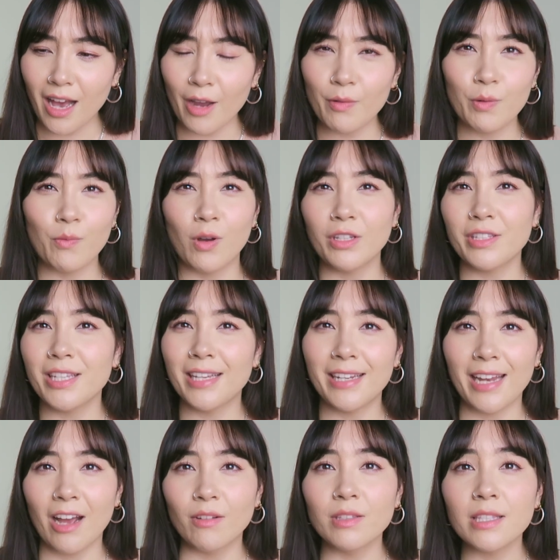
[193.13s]
I would want to
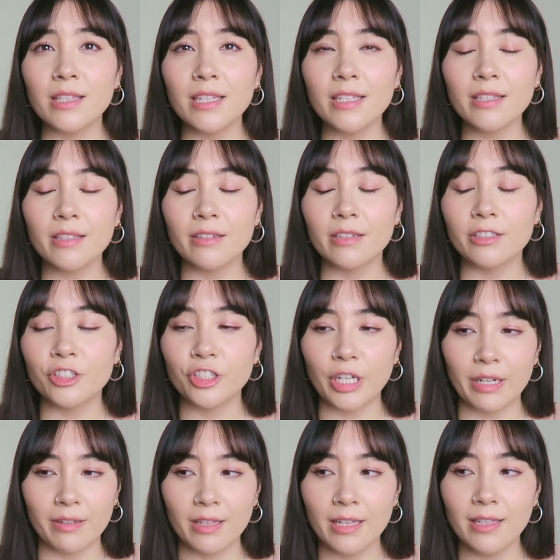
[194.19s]
announce this or
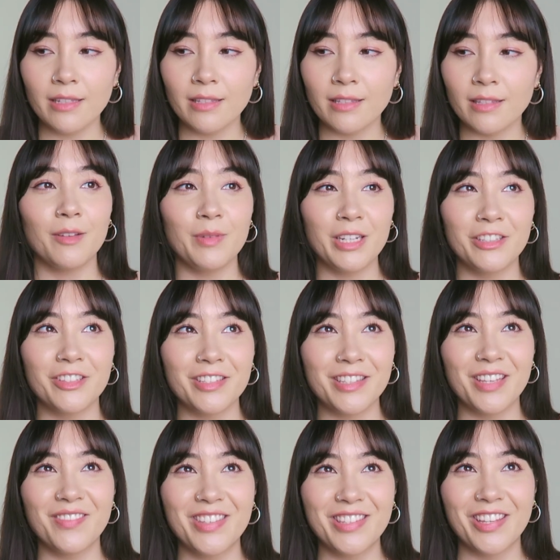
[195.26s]
share this. I mean, it just
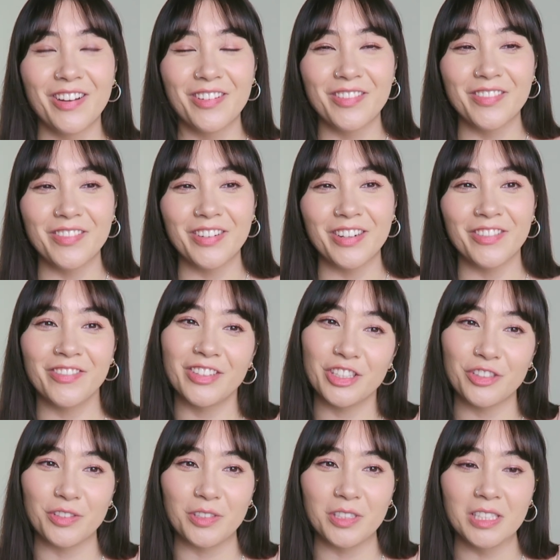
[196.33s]
seems so
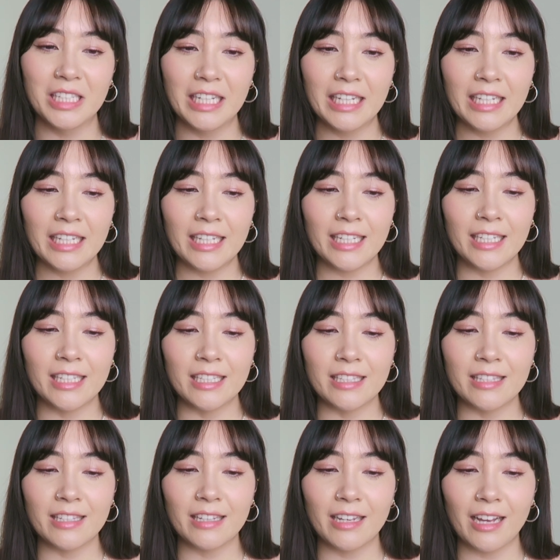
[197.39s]
official.
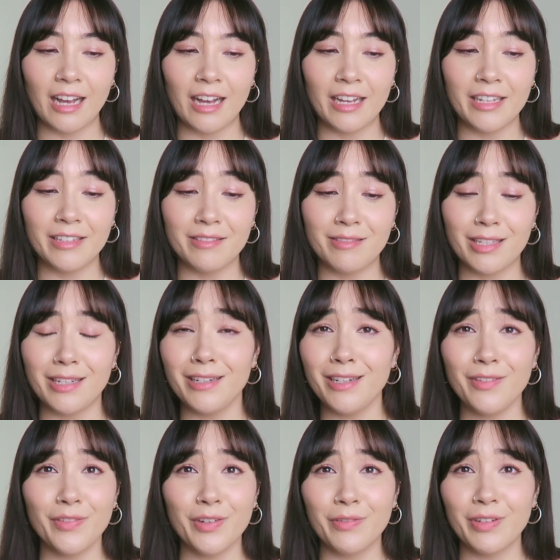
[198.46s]
And I didn't
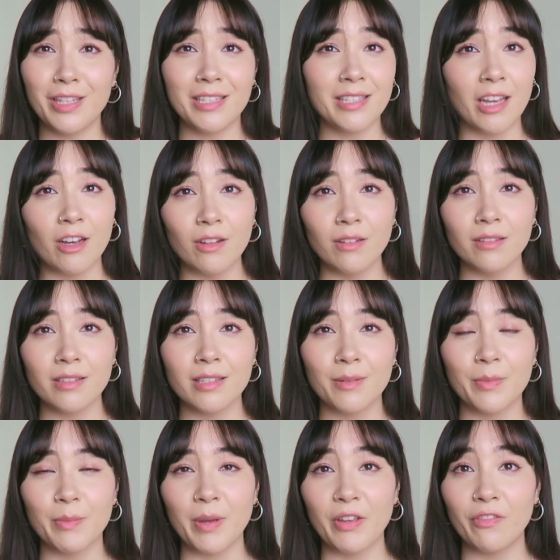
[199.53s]
even really tell
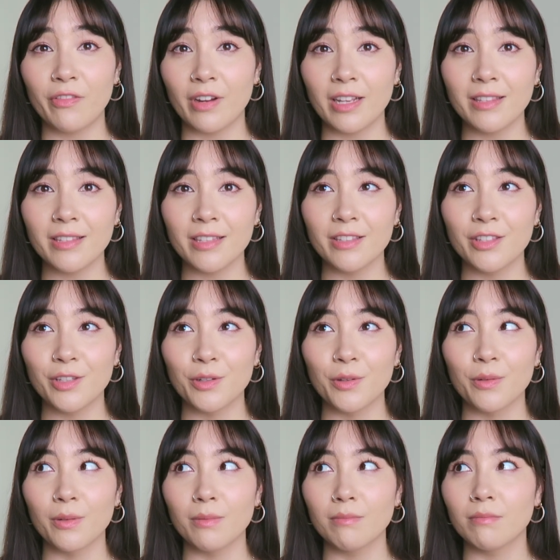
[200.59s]
some of my friends
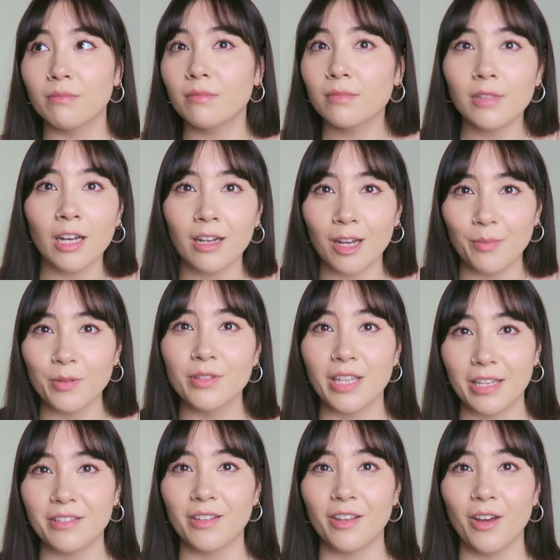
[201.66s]
until a couple
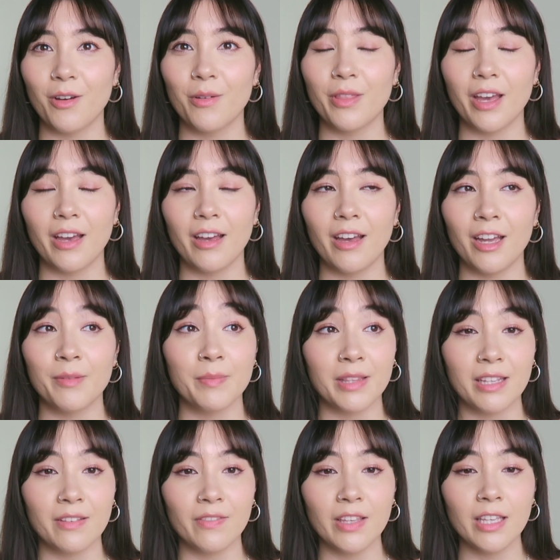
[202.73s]
days ago that I'm
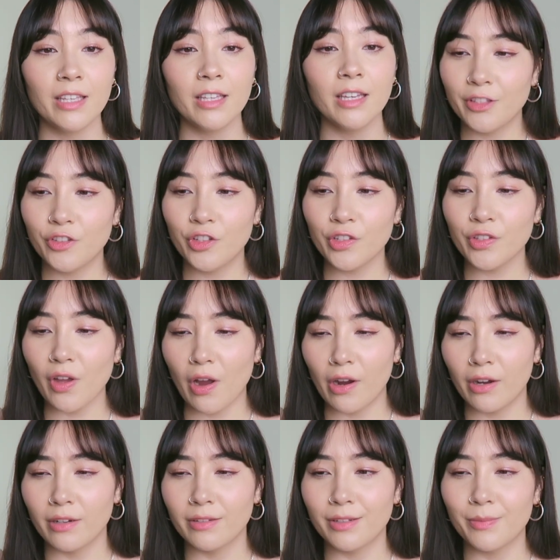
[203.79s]
leaving. It's just
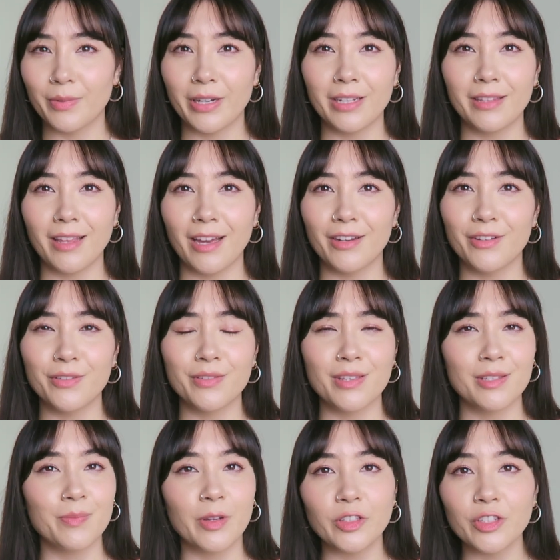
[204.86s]
hard to break that news,
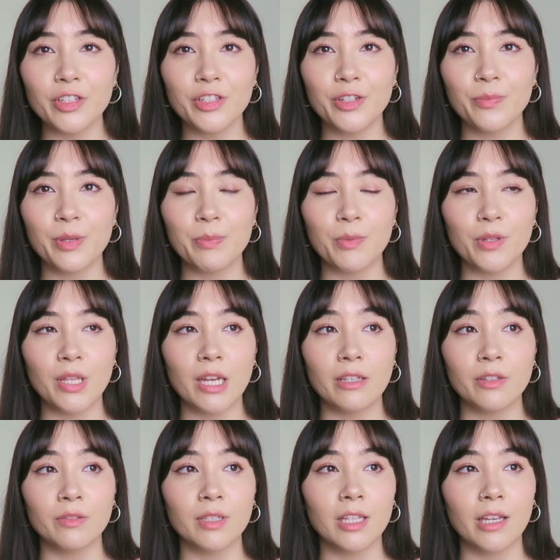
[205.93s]
especially to people that
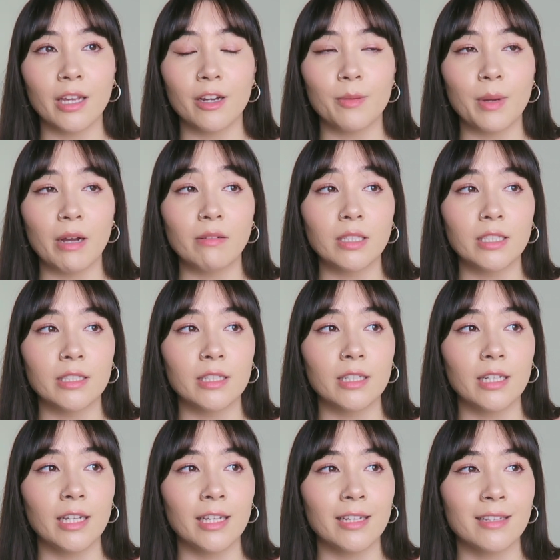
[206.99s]
you really care about
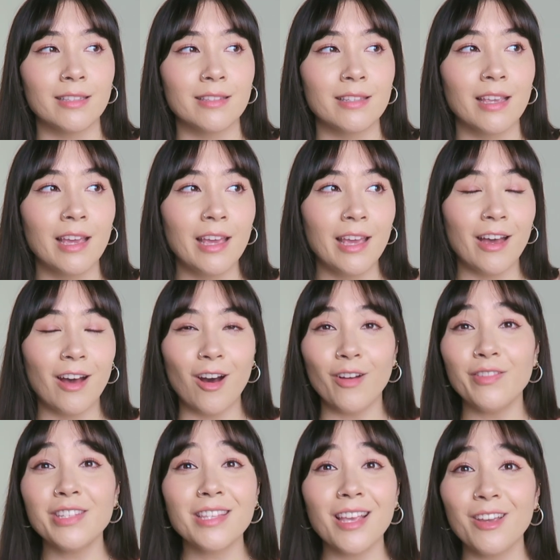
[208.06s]
here. And
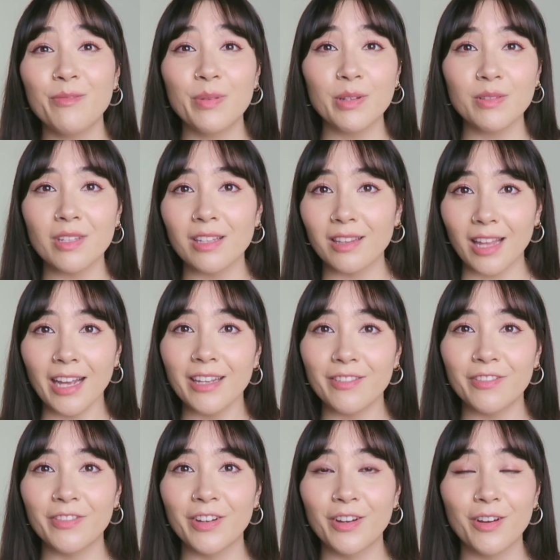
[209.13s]
obviously, I built a
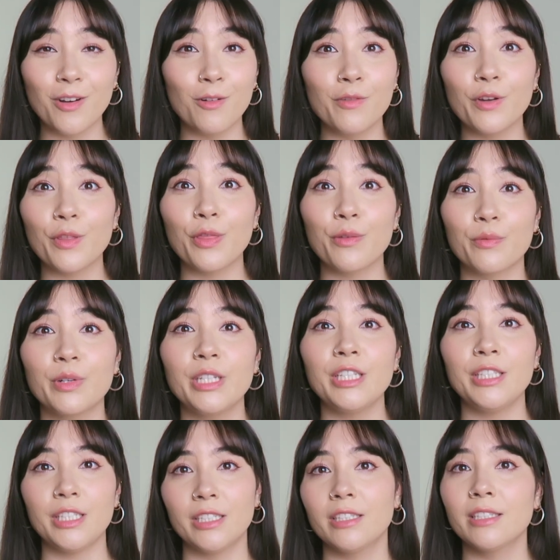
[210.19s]
life over 3
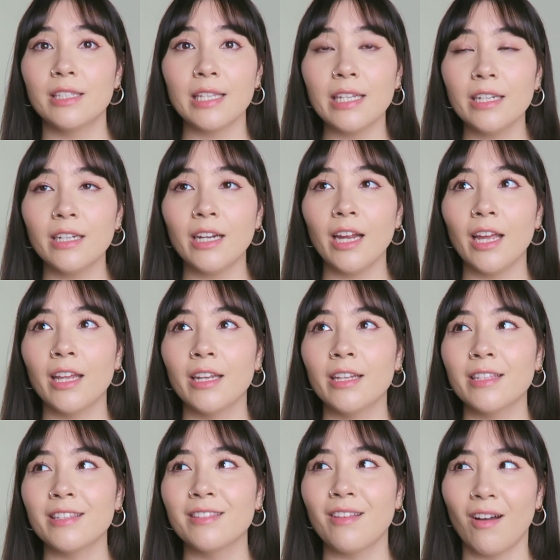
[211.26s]
years here, and
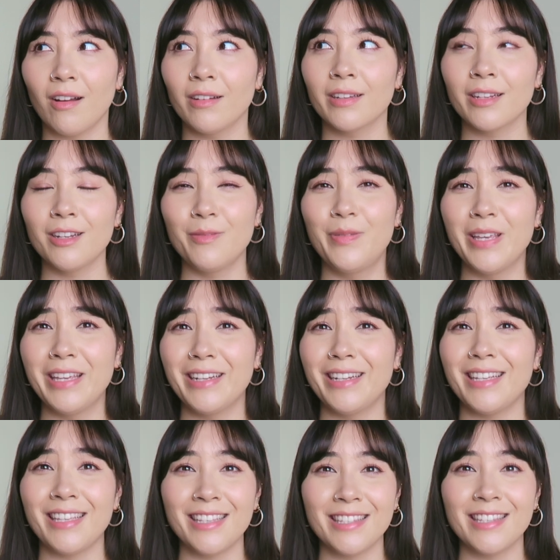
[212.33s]
it's not gonna be an
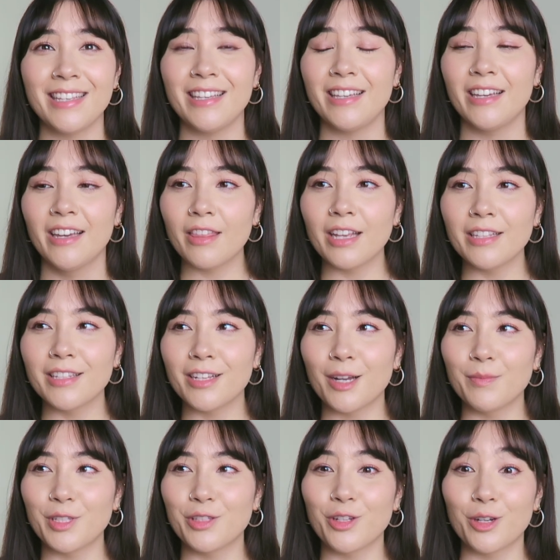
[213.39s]
easy thing to
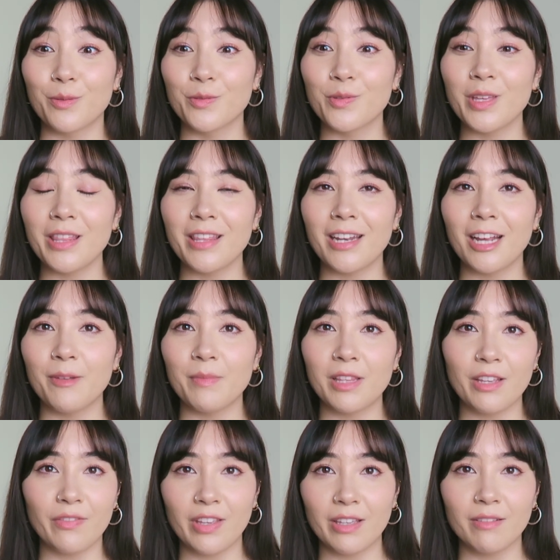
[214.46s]
come to terms with that I'm
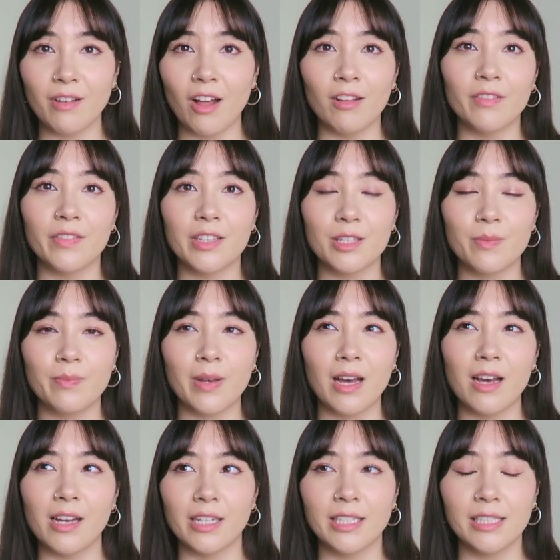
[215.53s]
leaving all of this
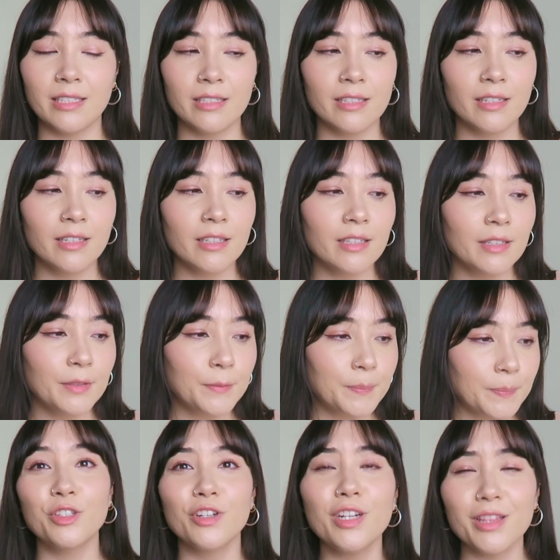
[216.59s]
behind. But anyway,
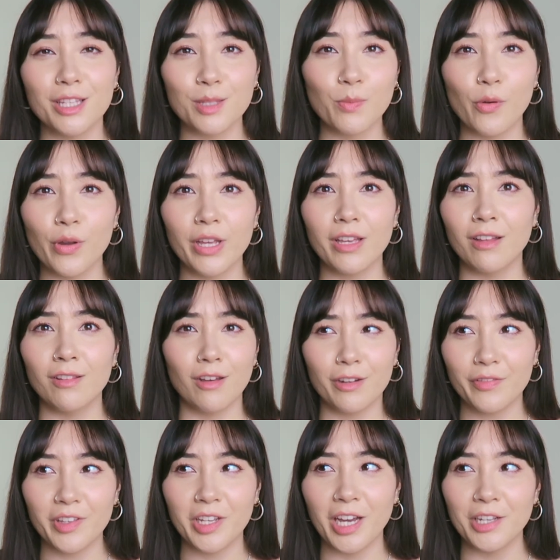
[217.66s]
I'm sure at this point, a lot
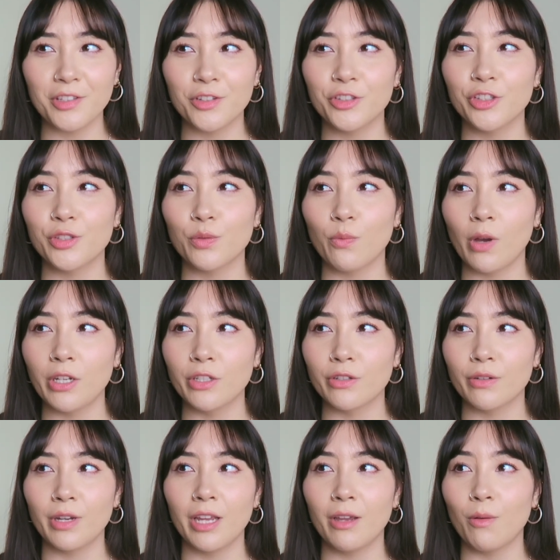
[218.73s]
of you guys are just
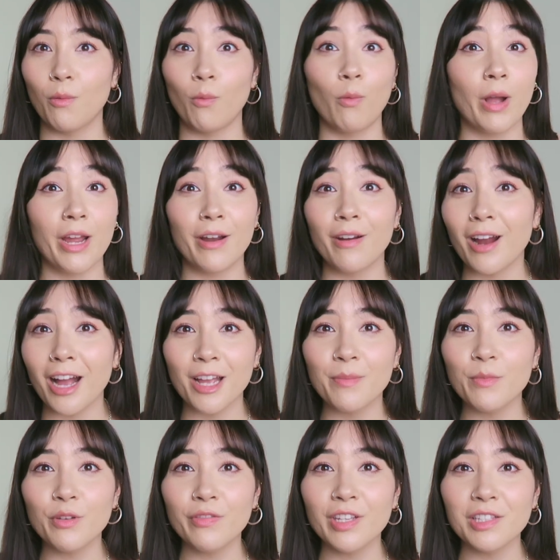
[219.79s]
wondering where
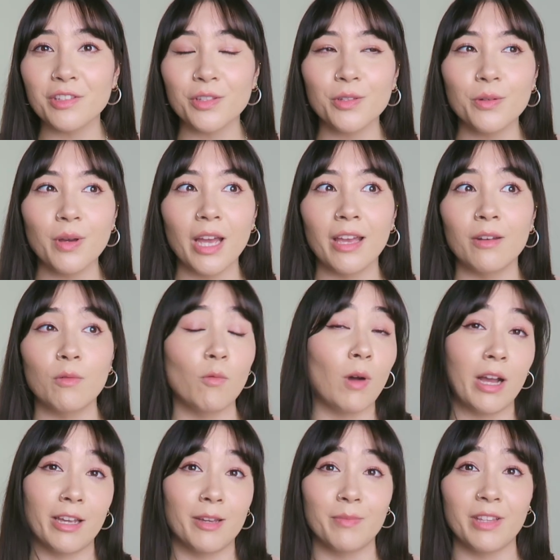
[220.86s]
I'm moving to and
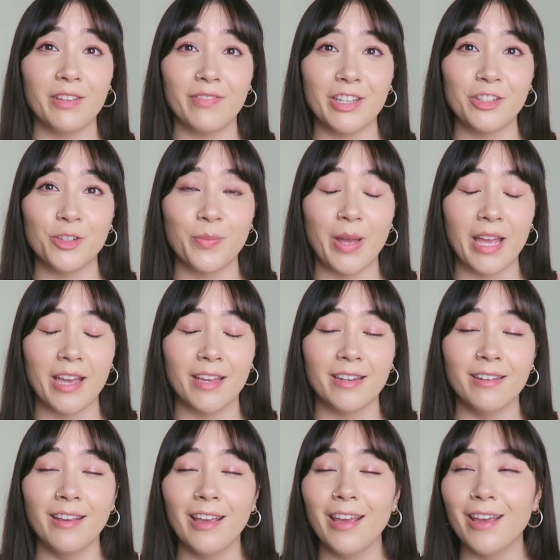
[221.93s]
why I'm leaving
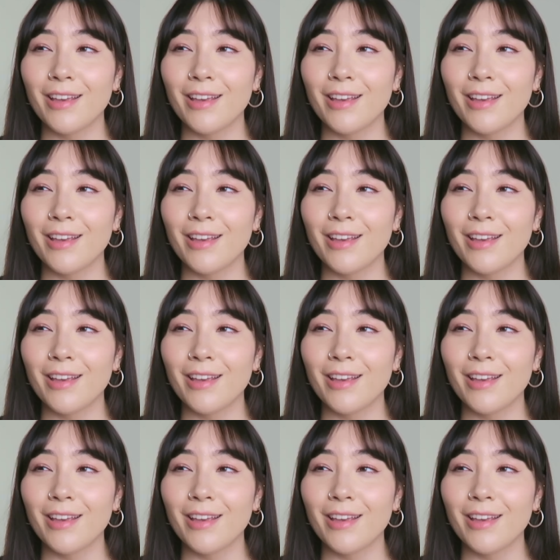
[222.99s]
Japan.